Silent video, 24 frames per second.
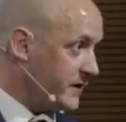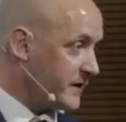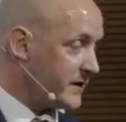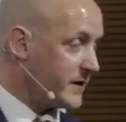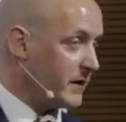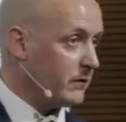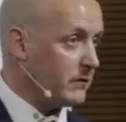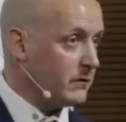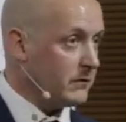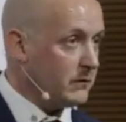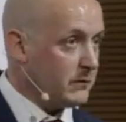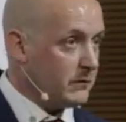
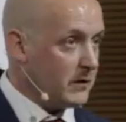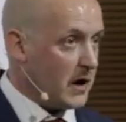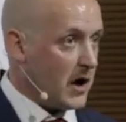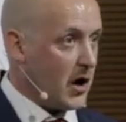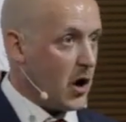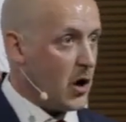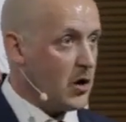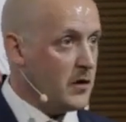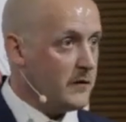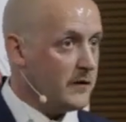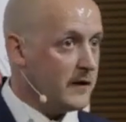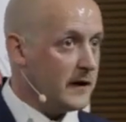So we're
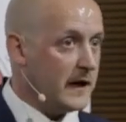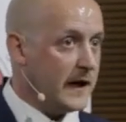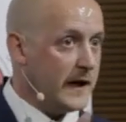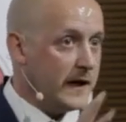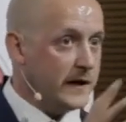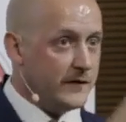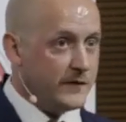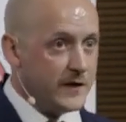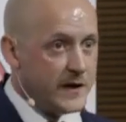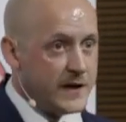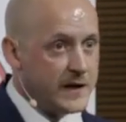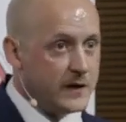overlaying
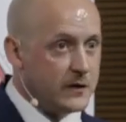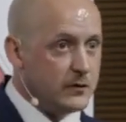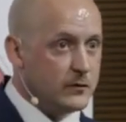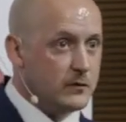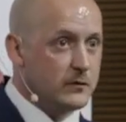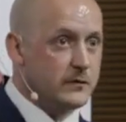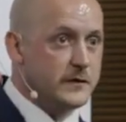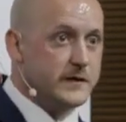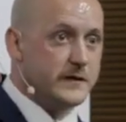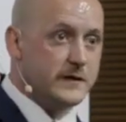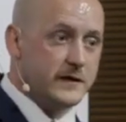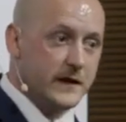the
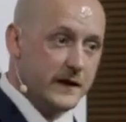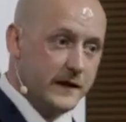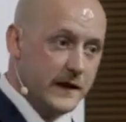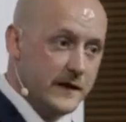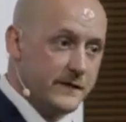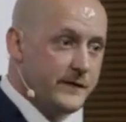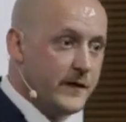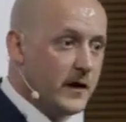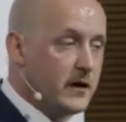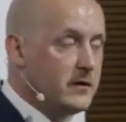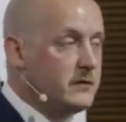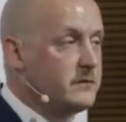vehicles and their
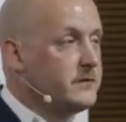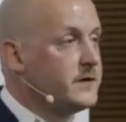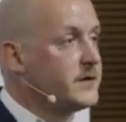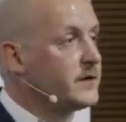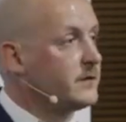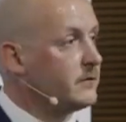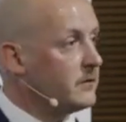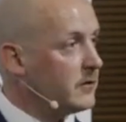phones,